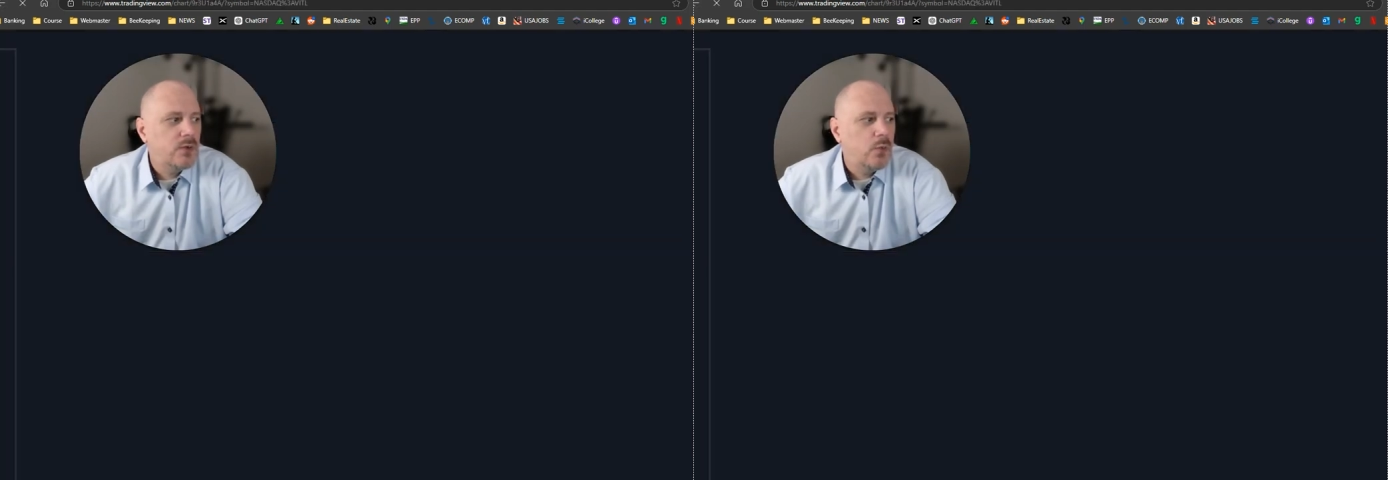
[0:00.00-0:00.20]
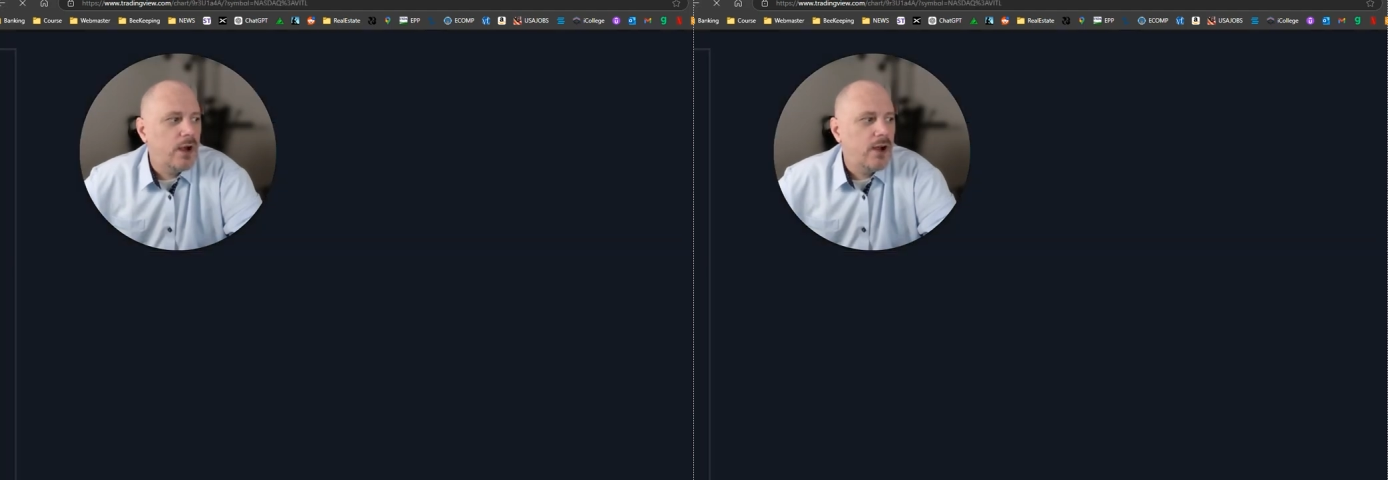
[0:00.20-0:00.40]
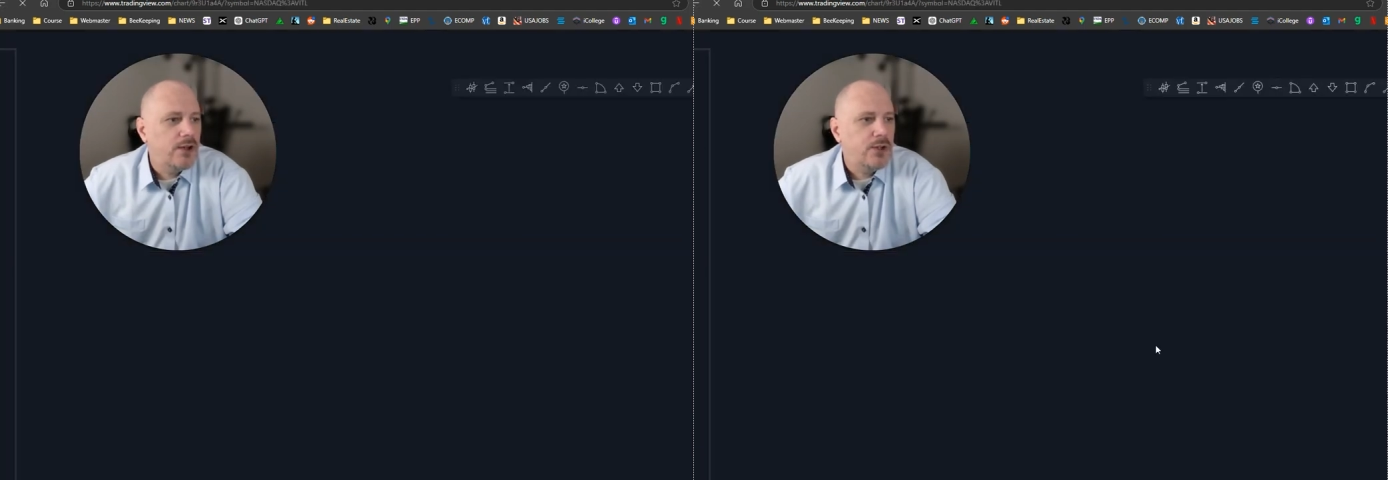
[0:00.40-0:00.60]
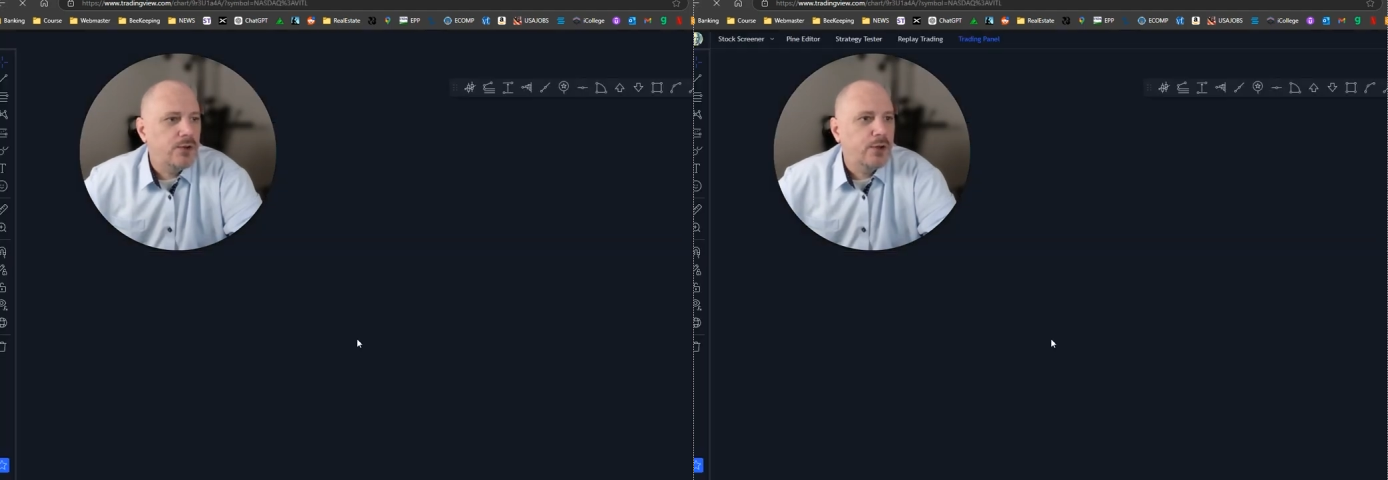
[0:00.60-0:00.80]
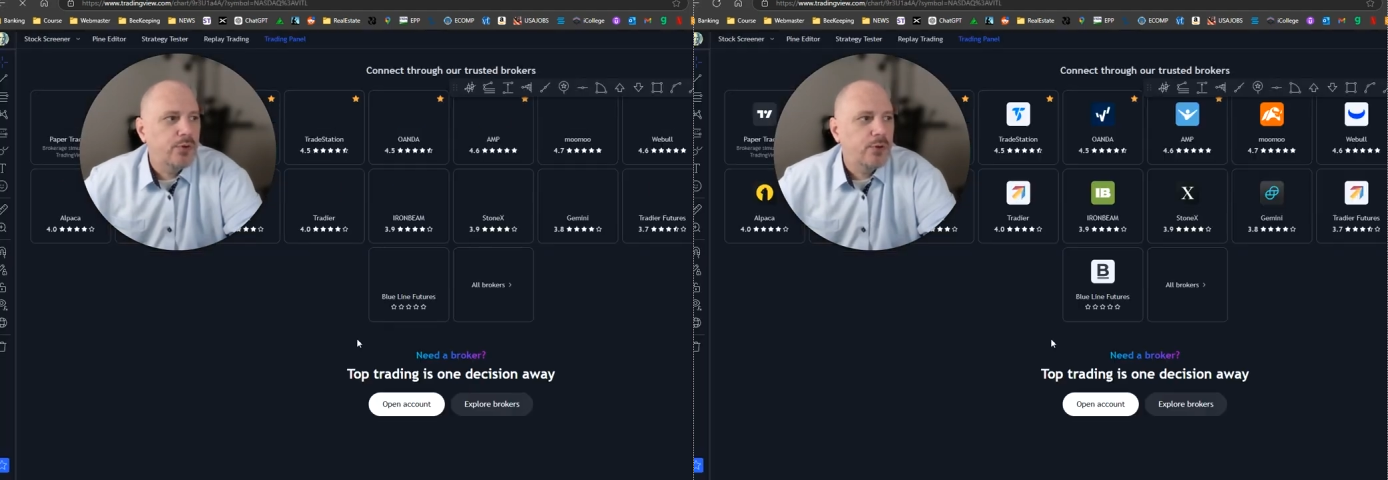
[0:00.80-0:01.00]
where you
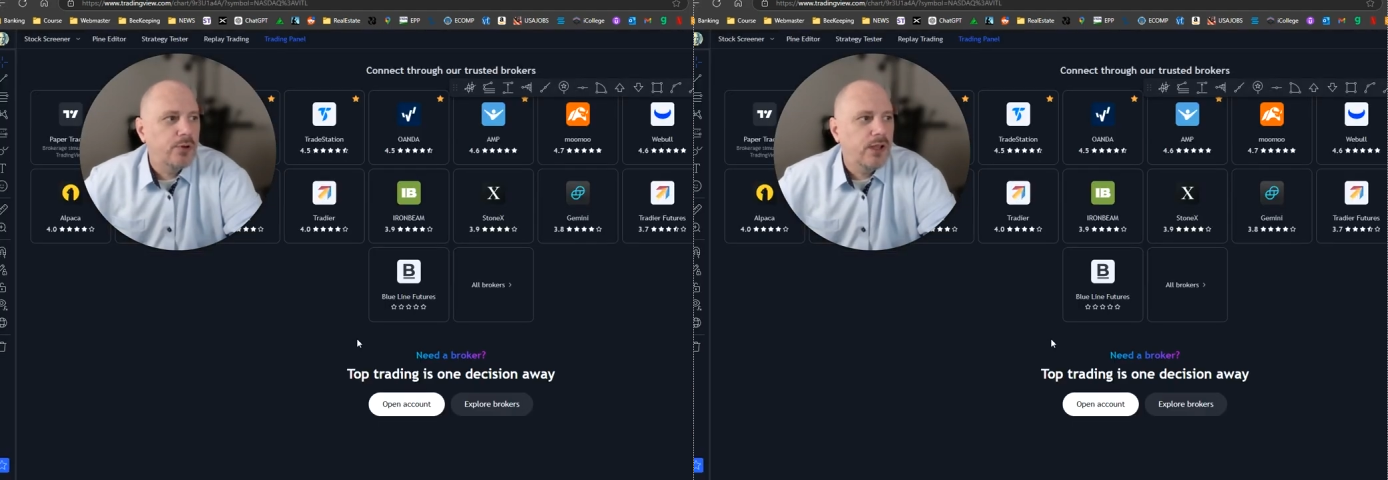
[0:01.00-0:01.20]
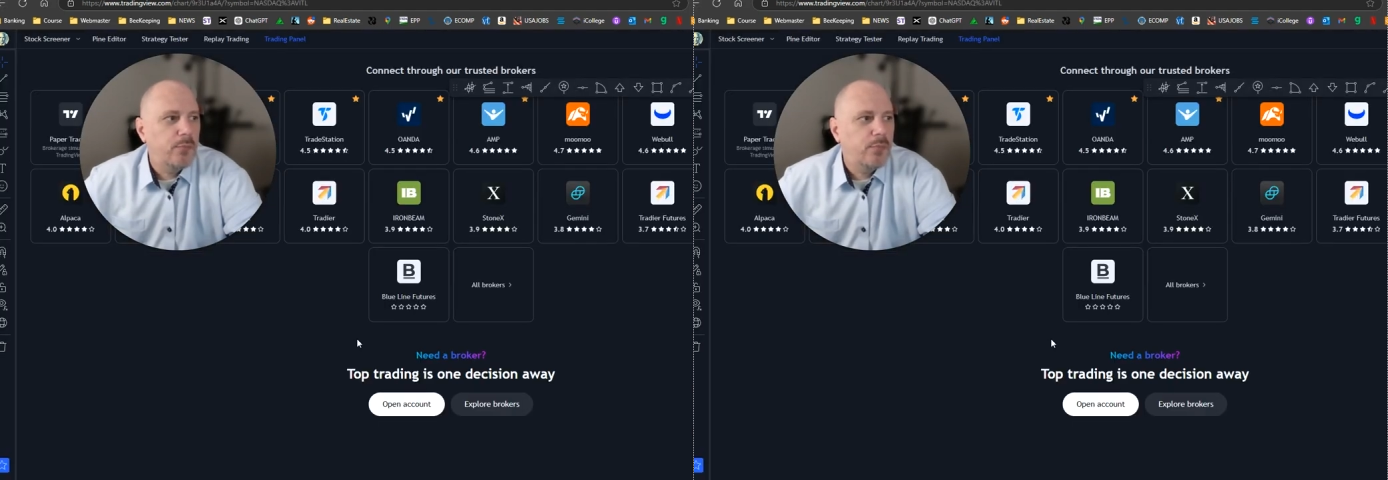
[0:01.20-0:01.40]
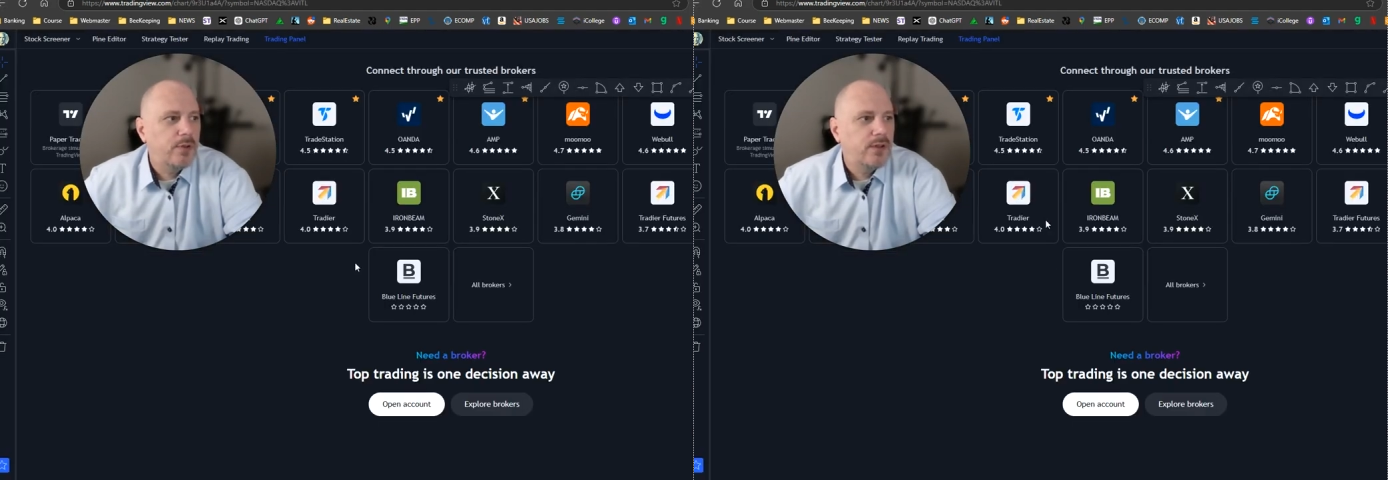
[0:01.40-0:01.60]
can pull up